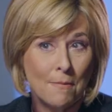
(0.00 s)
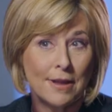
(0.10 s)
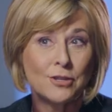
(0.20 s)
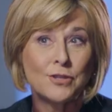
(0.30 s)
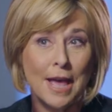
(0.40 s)

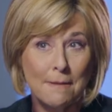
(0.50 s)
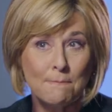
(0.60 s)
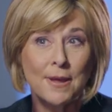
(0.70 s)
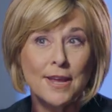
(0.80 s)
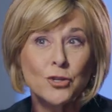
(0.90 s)
much
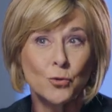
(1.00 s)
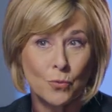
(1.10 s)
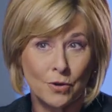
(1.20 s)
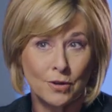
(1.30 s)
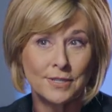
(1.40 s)
that pitch
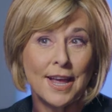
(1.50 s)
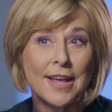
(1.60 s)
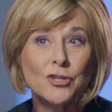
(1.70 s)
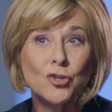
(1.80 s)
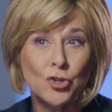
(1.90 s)
world
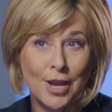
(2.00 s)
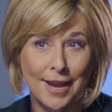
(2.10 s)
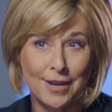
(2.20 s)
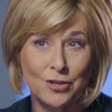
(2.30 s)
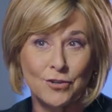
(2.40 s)
has
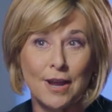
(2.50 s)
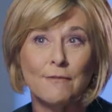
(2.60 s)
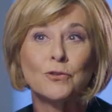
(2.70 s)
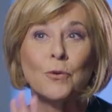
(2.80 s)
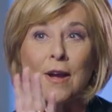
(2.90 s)
changed
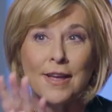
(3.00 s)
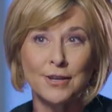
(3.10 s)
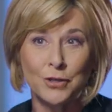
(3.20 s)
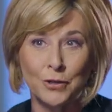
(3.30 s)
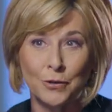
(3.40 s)
of
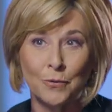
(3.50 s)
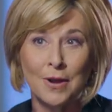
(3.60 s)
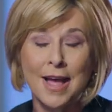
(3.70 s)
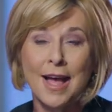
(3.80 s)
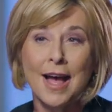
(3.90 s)
trying
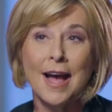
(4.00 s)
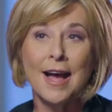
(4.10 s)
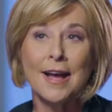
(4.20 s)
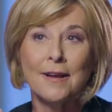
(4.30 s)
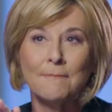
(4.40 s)
to
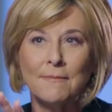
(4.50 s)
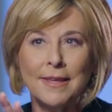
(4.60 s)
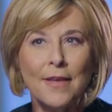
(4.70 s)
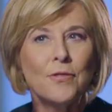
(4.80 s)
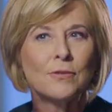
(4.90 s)

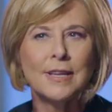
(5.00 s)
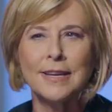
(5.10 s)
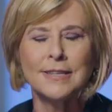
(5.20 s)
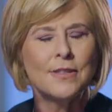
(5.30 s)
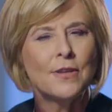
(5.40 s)
get those
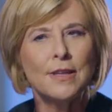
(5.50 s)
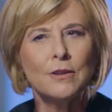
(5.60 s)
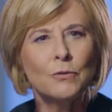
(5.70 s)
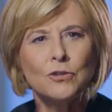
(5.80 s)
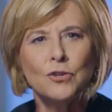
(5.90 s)
ideas. The
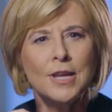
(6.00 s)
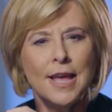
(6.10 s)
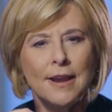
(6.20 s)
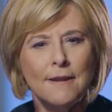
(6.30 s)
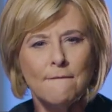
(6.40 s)

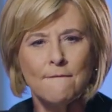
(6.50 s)
Christianity,